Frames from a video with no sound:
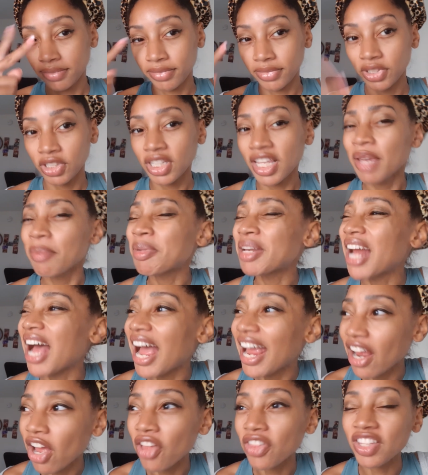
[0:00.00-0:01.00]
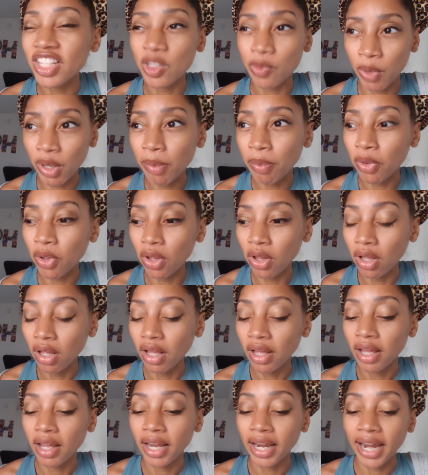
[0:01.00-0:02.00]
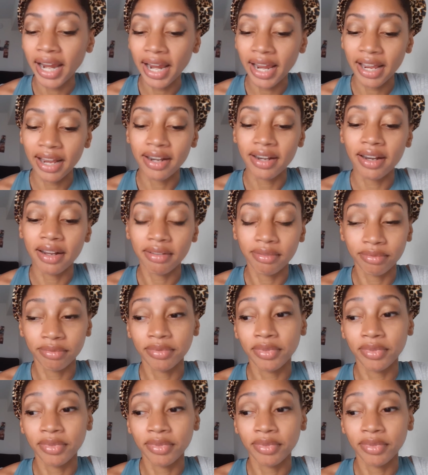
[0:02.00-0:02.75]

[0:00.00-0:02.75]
Just keep an eye on these people and